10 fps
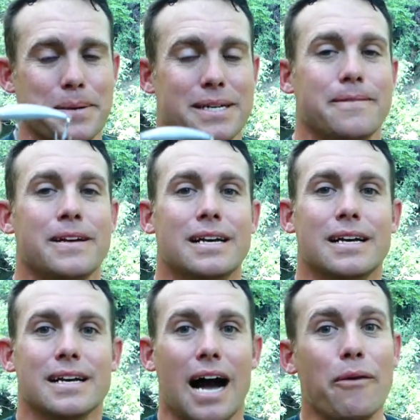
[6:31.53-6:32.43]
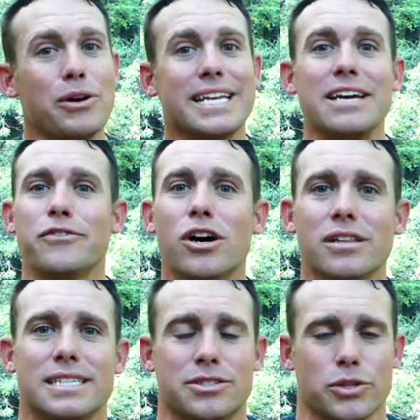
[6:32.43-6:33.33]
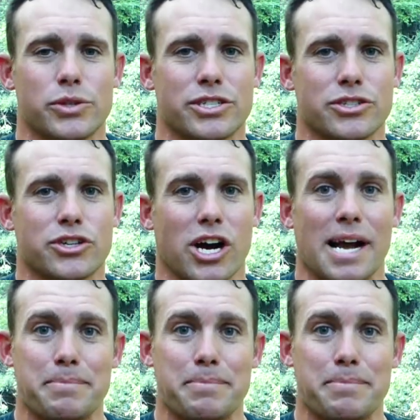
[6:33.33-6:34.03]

But I would give all these lures a try,